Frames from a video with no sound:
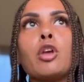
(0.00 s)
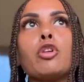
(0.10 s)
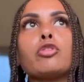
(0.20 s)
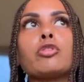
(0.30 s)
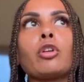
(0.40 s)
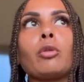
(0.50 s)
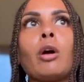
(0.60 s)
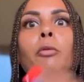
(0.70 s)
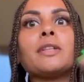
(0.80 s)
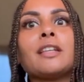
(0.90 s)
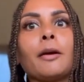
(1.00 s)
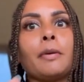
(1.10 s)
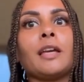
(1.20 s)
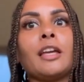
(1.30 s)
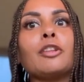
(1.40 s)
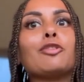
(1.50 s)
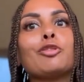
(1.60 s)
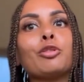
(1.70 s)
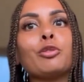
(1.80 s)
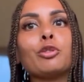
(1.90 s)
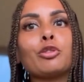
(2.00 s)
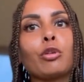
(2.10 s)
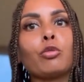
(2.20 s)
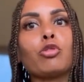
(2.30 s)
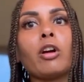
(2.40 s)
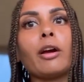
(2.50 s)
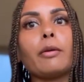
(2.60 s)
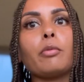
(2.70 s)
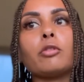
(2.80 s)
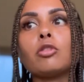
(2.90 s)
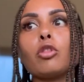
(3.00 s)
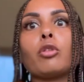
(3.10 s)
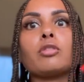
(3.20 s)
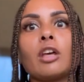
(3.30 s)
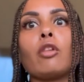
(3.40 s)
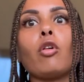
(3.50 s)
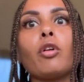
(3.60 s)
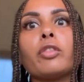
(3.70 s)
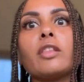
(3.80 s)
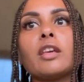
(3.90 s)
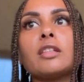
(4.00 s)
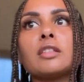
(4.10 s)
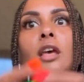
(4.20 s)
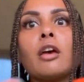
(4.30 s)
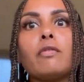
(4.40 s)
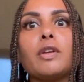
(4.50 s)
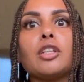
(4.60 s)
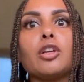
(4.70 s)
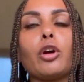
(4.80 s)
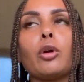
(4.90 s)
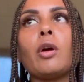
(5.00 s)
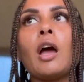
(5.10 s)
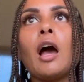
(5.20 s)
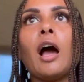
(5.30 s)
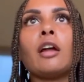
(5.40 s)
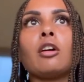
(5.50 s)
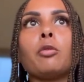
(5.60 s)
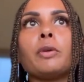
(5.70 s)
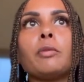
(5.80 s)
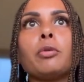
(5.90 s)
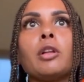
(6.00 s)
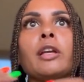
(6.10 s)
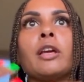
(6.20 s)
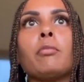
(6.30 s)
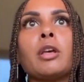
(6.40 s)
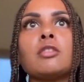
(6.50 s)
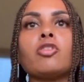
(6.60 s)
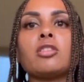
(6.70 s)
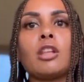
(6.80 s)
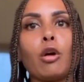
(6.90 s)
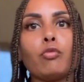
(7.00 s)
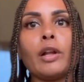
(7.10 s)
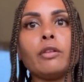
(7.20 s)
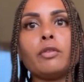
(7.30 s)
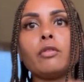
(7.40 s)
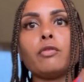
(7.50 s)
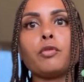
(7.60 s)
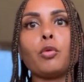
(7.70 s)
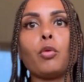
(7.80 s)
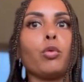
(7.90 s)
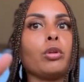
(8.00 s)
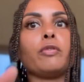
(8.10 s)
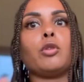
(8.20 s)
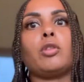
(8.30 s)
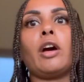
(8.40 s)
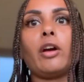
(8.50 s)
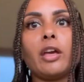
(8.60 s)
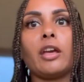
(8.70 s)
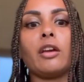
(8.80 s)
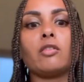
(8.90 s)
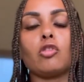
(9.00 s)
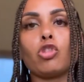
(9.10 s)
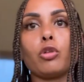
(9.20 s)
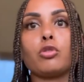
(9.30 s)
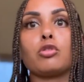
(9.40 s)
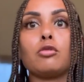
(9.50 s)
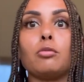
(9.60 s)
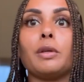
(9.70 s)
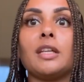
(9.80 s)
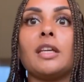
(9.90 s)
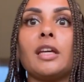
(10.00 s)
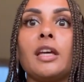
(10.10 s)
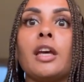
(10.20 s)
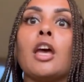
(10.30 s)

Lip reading: So I'll be tapping into the soul tribe to those that are on this video, and I'll be pulling in messages that are relevant for all of you that are here and chose to be here.